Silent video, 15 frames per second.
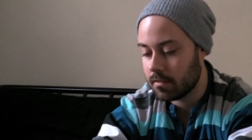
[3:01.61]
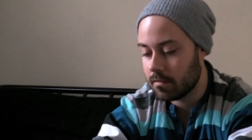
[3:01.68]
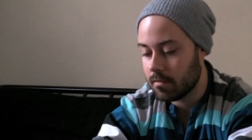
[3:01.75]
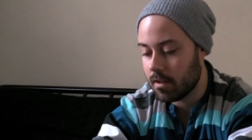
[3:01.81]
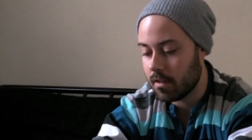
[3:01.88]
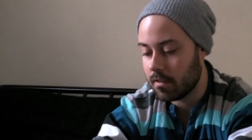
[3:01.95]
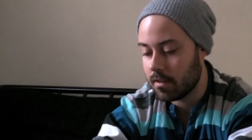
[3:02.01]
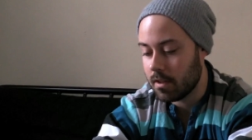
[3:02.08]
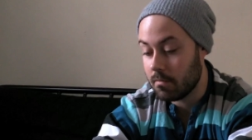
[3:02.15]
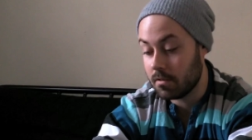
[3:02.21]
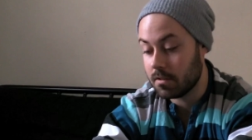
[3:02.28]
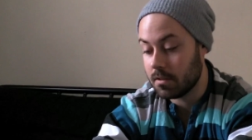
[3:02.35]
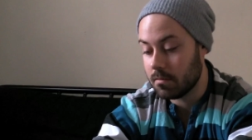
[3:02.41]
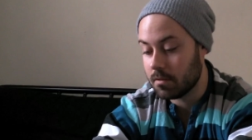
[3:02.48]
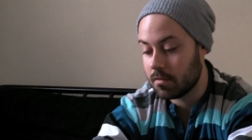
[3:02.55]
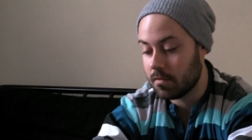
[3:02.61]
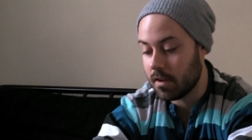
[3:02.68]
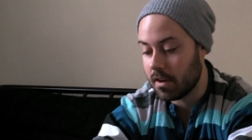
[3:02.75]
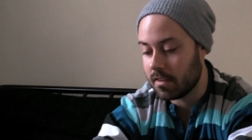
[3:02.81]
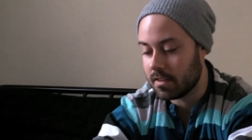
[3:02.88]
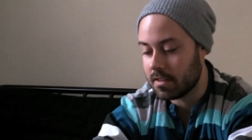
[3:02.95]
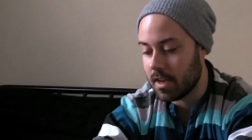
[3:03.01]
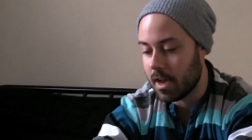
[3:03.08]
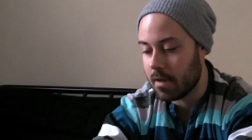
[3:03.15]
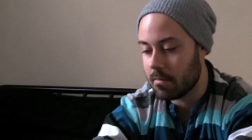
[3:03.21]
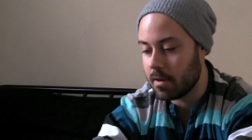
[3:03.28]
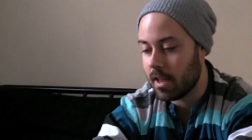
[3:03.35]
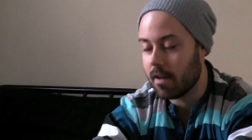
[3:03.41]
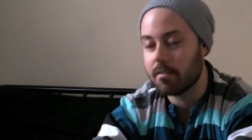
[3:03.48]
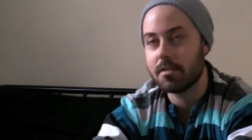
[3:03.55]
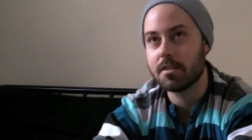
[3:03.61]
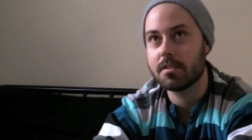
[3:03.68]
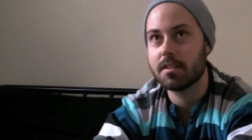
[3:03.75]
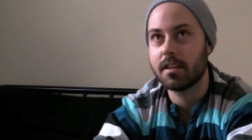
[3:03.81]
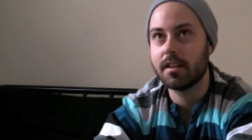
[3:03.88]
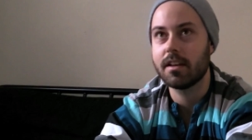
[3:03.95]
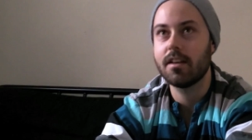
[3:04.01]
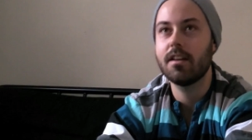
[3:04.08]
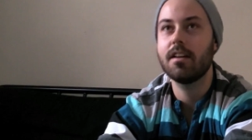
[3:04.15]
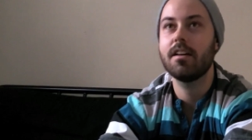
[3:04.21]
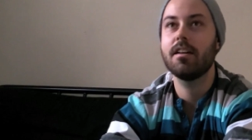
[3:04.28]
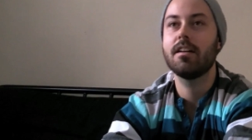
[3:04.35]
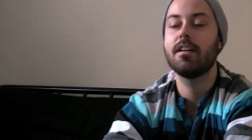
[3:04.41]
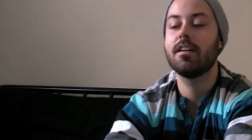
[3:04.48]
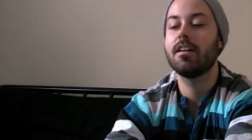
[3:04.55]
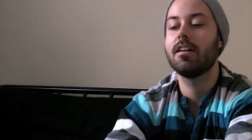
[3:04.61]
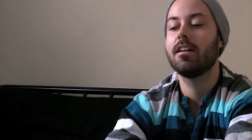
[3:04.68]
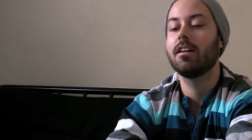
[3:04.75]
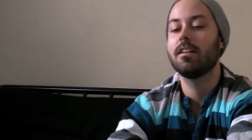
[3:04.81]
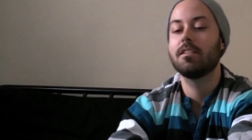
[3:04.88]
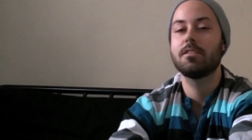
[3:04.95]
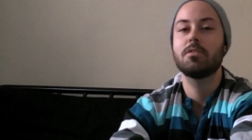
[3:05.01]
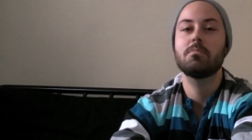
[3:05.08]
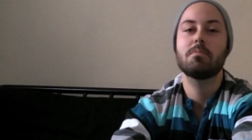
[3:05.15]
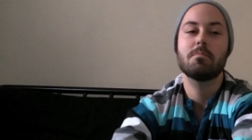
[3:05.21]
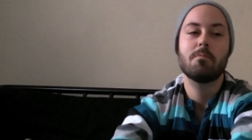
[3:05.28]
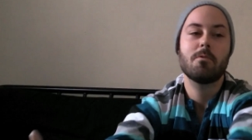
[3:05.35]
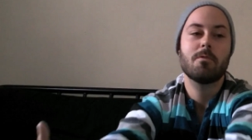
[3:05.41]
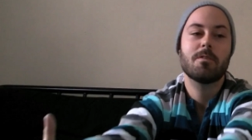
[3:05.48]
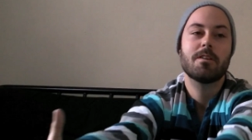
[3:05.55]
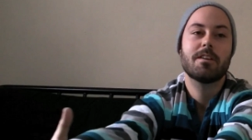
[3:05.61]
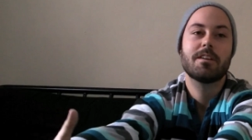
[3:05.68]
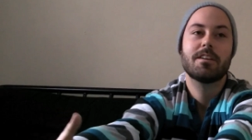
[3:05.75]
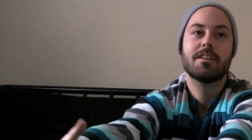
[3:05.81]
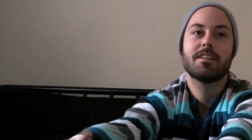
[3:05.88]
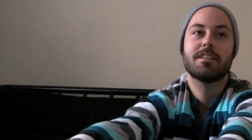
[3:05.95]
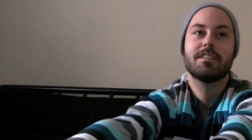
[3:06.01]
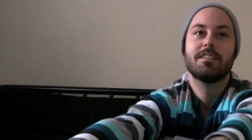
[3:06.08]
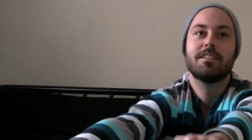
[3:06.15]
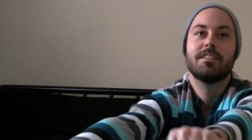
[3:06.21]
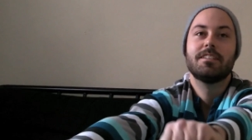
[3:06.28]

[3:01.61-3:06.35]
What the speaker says: Well, it was fun at the time, and that's just like, super boring.